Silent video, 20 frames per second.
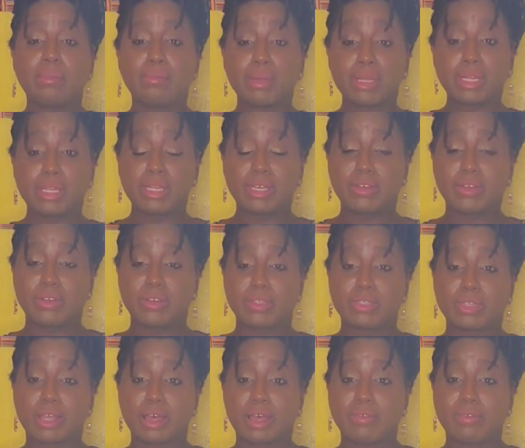
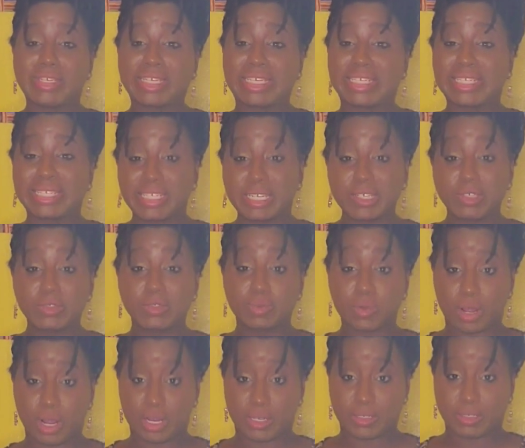milliliters of distilled
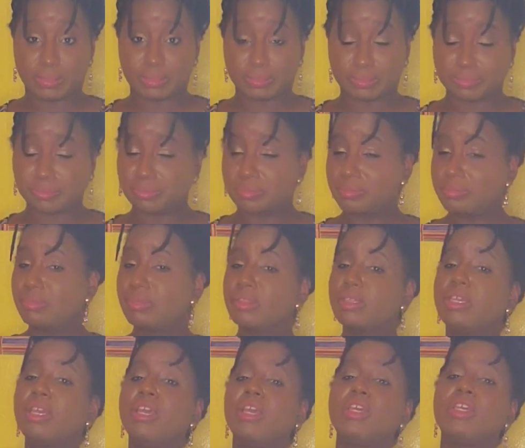water.
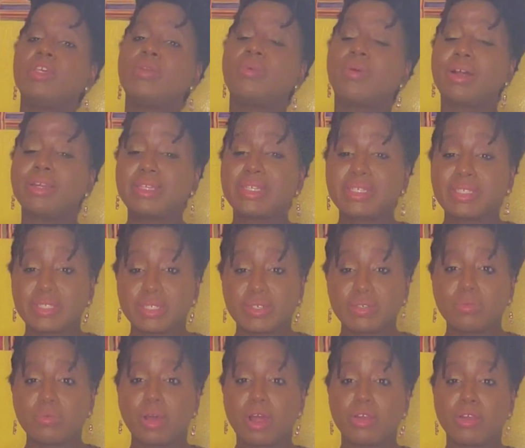You want
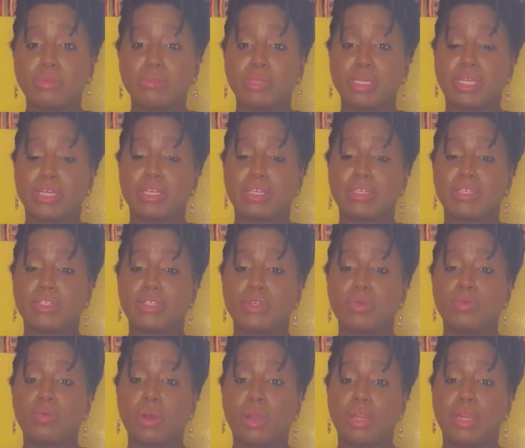distilled water because
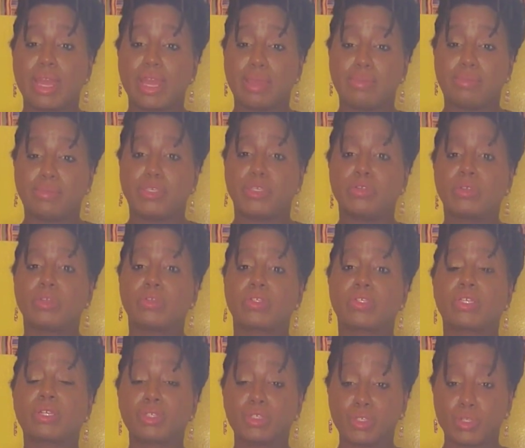you want a pure
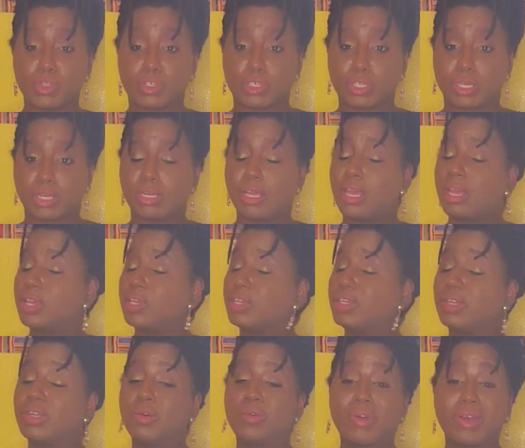solution.
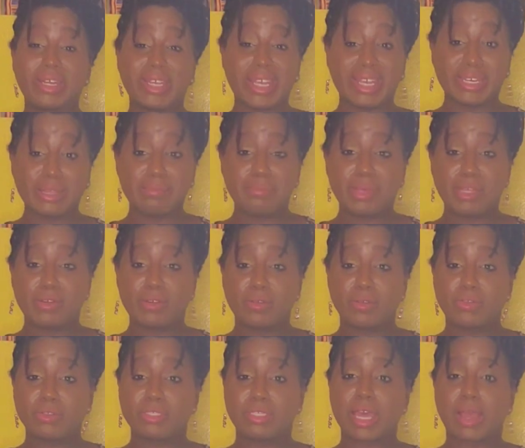You don't want any
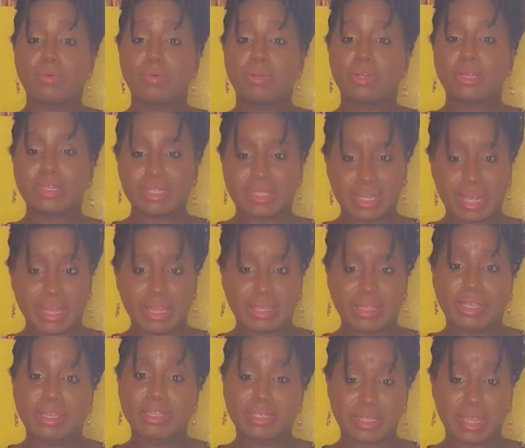minerals that will
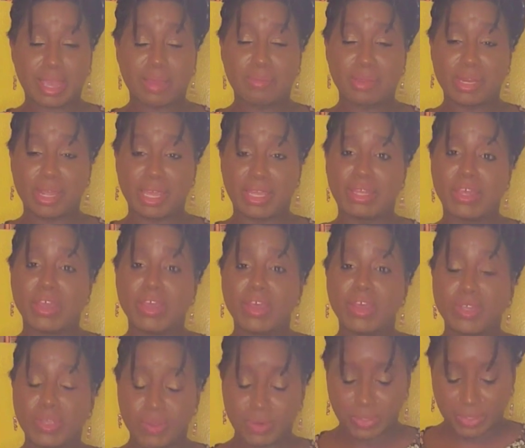contaminate
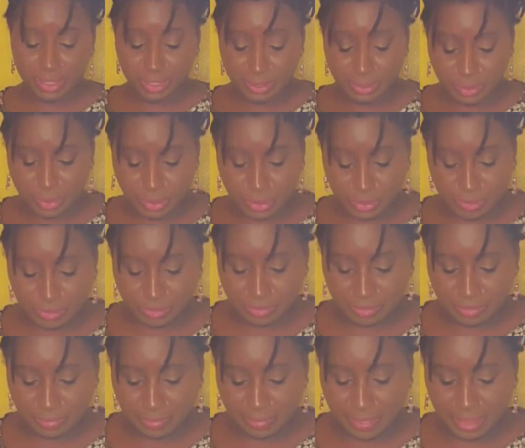your solution.
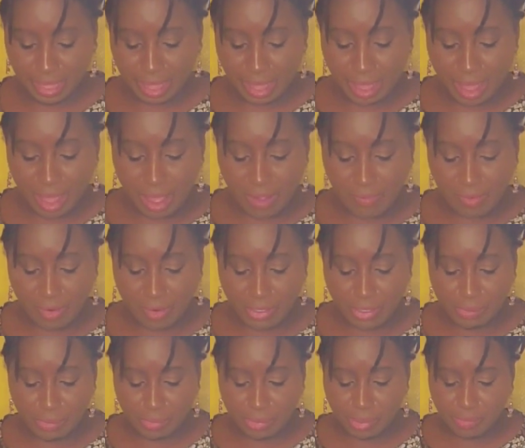I've
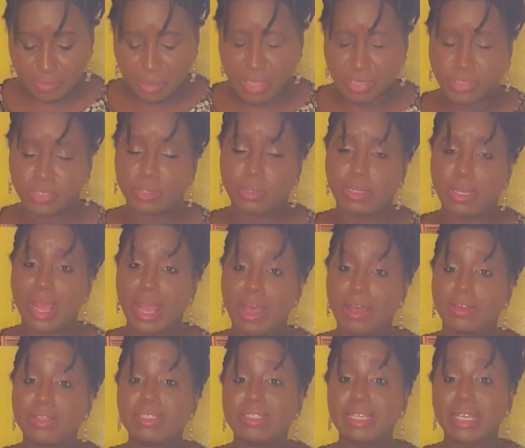already pre-measured
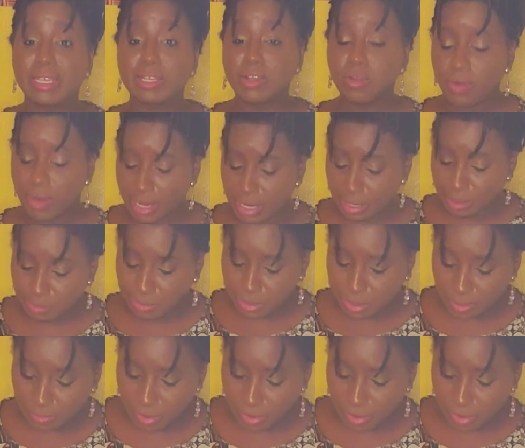out 10 grams